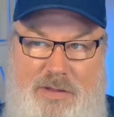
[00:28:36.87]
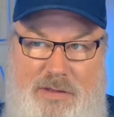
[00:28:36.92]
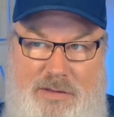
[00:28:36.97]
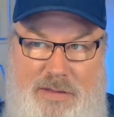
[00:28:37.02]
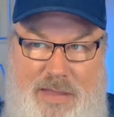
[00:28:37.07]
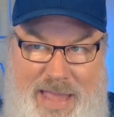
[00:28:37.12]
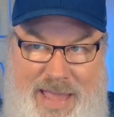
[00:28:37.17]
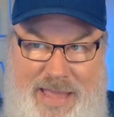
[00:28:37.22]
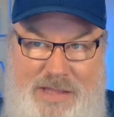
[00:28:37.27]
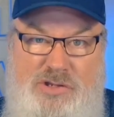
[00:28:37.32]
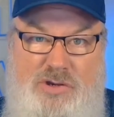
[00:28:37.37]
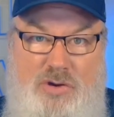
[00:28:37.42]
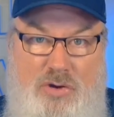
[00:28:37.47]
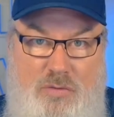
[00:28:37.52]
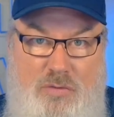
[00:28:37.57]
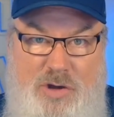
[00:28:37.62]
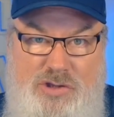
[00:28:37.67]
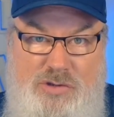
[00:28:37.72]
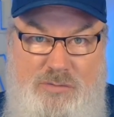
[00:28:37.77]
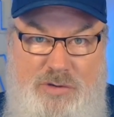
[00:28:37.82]
answer your
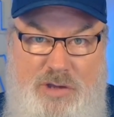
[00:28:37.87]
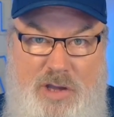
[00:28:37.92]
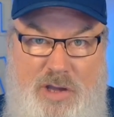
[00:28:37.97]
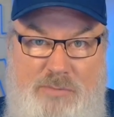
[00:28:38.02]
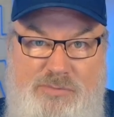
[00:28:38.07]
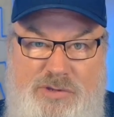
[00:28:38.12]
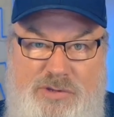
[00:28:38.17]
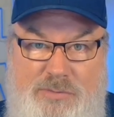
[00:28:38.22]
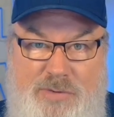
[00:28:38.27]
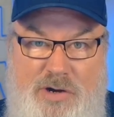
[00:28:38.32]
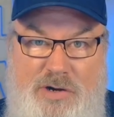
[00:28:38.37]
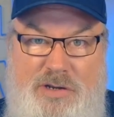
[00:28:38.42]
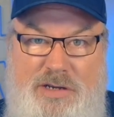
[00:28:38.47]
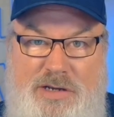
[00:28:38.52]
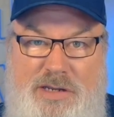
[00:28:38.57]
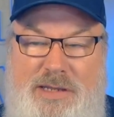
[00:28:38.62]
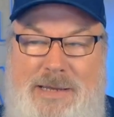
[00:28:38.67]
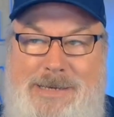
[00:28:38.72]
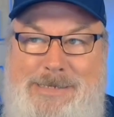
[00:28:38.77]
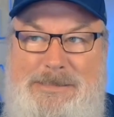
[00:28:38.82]
question, when it comes to
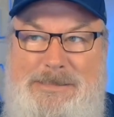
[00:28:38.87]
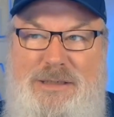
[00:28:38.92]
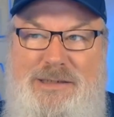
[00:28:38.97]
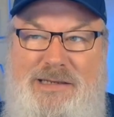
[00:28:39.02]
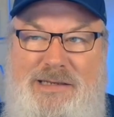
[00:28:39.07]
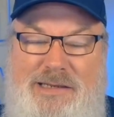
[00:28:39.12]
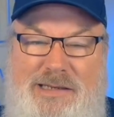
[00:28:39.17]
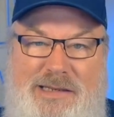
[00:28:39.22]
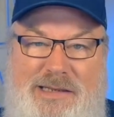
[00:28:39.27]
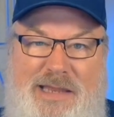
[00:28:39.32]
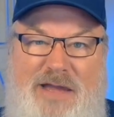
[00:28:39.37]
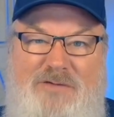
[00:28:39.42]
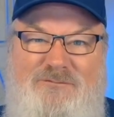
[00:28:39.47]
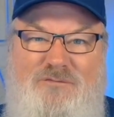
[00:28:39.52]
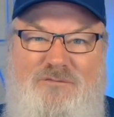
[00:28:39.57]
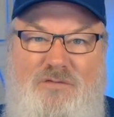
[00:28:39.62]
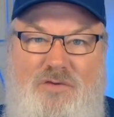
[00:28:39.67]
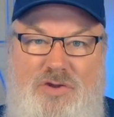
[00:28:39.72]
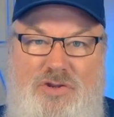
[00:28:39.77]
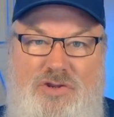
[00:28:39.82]
marketing,
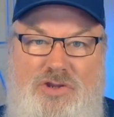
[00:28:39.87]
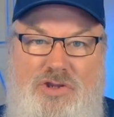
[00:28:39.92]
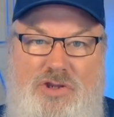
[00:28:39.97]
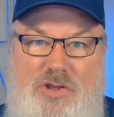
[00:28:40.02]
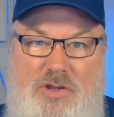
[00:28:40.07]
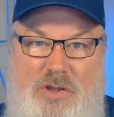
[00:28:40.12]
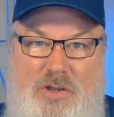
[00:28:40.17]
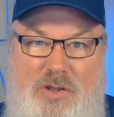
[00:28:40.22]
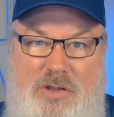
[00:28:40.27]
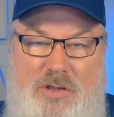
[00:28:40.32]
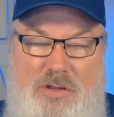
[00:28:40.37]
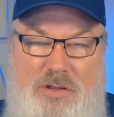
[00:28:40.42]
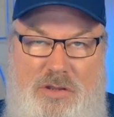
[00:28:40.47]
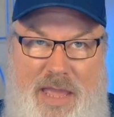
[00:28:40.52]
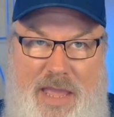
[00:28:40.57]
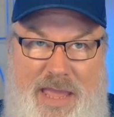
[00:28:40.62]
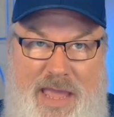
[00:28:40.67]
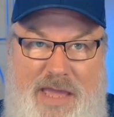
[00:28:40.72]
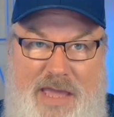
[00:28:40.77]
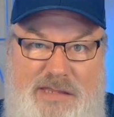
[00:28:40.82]
leverage.
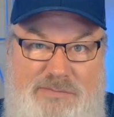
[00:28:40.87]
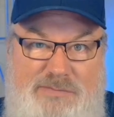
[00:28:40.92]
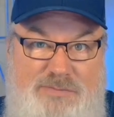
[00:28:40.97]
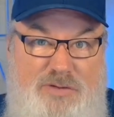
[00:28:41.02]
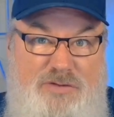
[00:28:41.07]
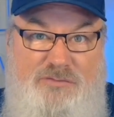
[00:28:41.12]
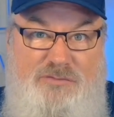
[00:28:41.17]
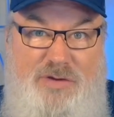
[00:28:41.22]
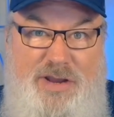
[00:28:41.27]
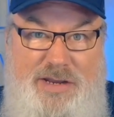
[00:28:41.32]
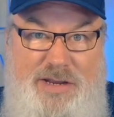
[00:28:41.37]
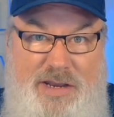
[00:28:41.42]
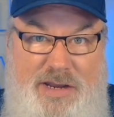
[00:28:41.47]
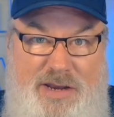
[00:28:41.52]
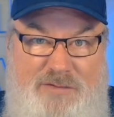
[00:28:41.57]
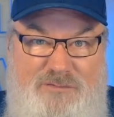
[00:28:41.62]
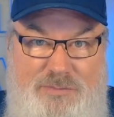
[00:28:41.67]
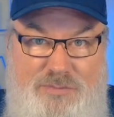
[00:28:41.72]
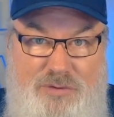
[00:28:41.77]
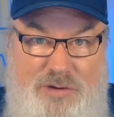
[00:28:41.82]
AI has been trained on
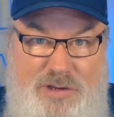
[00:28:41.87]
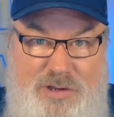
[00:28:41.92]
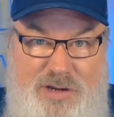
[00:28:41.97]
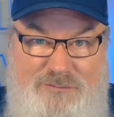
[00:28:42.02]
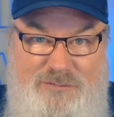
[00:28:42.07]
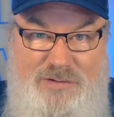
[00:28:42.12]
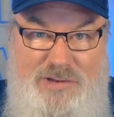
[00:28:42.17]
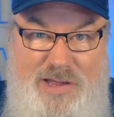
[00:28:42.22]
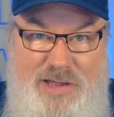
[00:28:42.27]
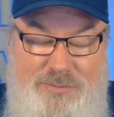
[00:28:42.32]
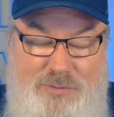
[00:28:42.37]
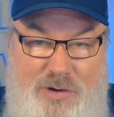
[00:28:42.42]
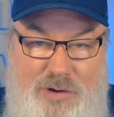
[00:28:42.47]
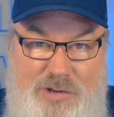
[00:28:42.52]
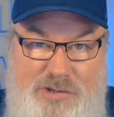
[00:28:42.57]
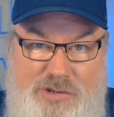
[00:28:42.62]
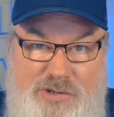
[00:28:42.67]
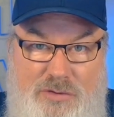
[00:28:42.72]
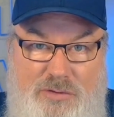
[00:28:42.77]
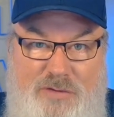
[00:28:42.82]
every book and every
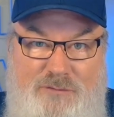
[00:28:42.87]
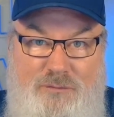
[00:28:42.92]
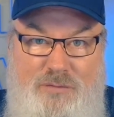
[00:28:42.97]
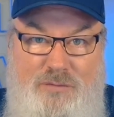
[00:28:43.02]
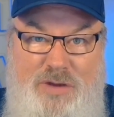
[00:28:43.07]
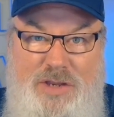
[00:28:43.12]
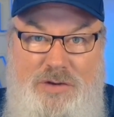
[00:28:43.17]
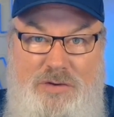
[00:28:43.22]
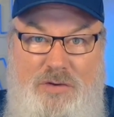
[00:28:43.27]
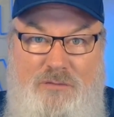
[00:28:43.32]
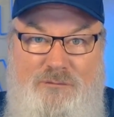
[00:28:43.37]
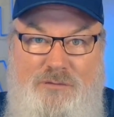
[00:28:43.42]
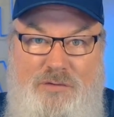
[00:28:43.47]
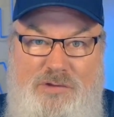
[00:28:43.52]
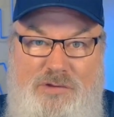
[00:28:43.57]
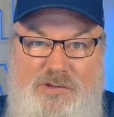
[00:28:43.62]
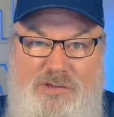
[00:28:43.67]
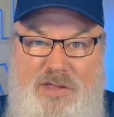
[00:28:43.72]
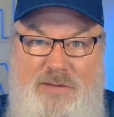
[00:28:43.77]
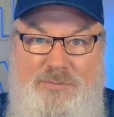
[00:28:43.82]
library. So if we know,
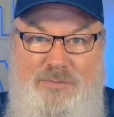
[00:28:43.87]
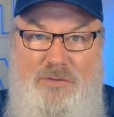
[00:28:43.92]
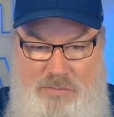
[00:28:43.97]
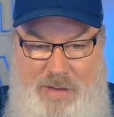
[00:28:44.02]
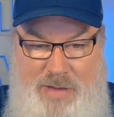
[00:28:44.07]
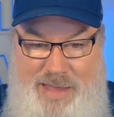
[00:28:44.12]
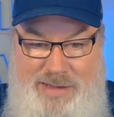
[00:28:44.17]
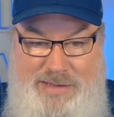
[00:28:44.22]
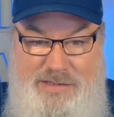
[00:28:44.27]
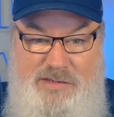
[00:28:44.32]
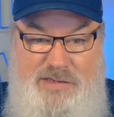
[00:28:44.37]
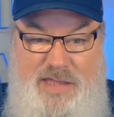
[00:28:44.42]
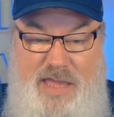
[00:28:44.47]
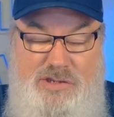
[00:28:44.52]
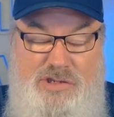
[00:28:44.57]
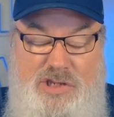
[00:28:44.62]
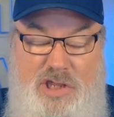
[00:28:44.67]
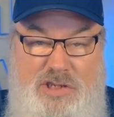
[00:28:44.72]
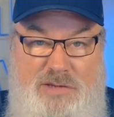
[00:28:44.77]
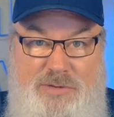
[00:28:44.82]
for example, I can just
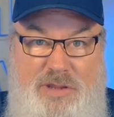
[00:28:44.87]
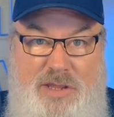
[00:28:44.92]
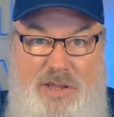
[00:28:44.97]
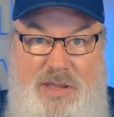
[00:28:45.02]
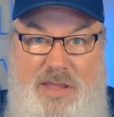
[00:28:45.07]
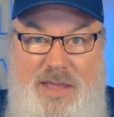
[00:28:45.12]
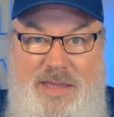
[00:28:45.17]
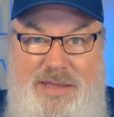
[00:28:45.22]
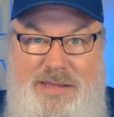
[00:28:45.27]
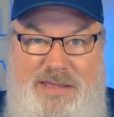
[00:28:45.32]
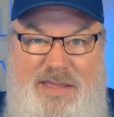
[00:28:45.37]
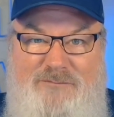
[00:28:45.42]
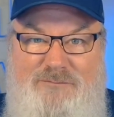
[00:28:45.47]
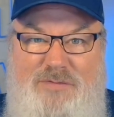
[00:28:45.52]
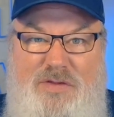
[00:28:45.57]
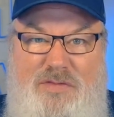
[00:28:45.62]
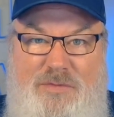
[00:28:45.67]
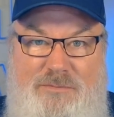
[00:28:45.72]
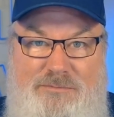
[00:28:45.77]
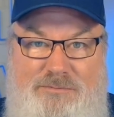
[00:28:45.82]
ask ChatGPT, give
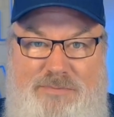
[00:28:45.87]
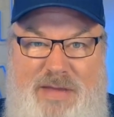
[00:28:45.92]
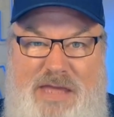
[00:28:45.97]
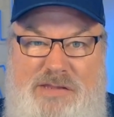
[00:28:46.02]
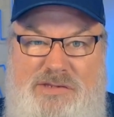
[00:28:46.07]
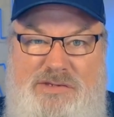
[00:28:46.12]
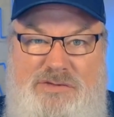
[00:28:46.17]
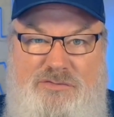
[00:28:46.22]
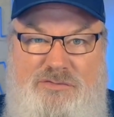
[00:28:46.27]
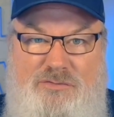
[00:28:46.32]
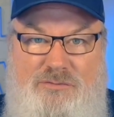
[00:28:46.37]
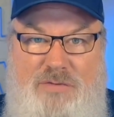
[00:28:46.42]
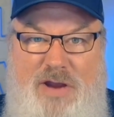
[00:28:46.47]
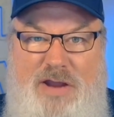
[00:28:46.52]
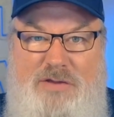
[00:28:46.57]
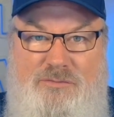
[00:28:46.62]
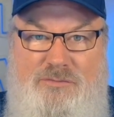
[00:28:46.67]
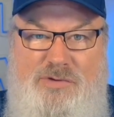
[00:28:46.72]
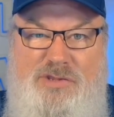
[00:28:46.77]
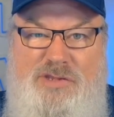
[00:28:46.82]
me the best
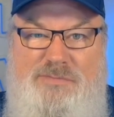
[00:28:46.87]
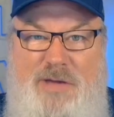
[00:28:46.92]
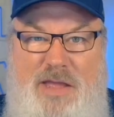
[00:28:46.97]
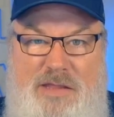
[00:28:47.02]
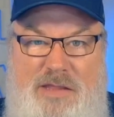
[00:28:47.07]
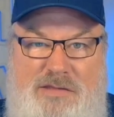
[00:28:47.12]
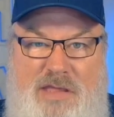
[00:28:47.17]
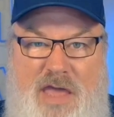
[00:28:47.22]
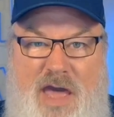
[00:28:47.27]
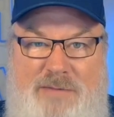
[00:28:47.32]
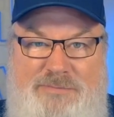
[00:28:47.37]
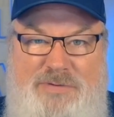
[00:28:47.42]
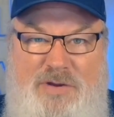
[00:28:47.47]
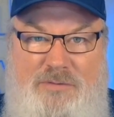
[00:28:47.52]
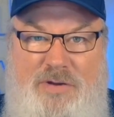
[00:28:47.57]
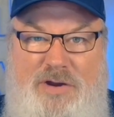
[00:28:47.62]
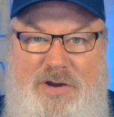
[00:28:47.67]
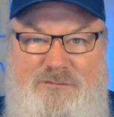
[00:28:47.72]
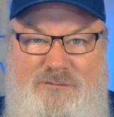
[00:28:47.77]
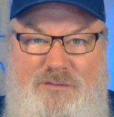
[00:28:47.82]
direct response
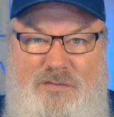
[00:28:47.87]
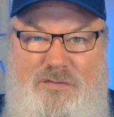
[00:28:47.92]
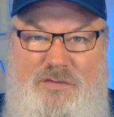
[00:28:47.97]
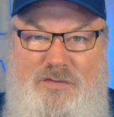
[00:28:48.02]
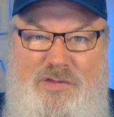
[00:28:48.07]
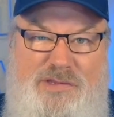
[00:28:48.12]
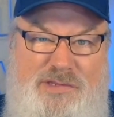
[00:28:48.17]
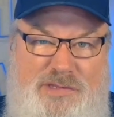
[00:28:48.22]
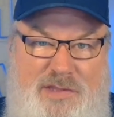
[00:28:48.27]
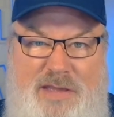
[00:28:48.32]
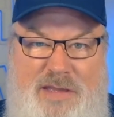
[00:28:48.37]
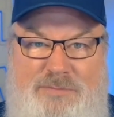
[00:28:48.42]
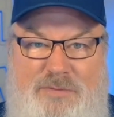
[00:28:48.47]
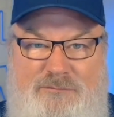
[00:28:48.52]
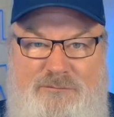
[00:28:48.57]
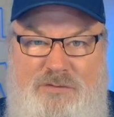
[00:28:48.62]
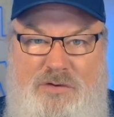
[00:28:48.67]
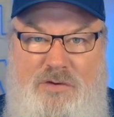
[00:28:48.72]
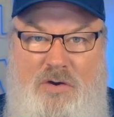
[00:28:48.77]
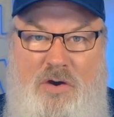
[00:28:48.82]
copywriter for this type
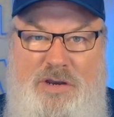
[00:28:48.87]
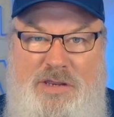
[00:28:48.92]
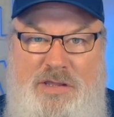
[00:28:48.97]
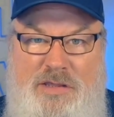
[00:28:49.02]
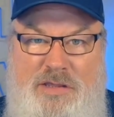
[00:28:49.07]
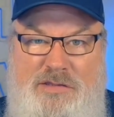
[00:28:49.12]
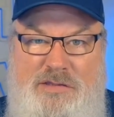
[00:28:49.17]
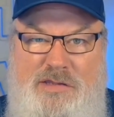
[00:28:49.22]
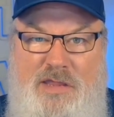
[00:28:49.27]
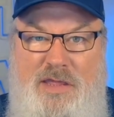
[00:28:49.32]
of an audience.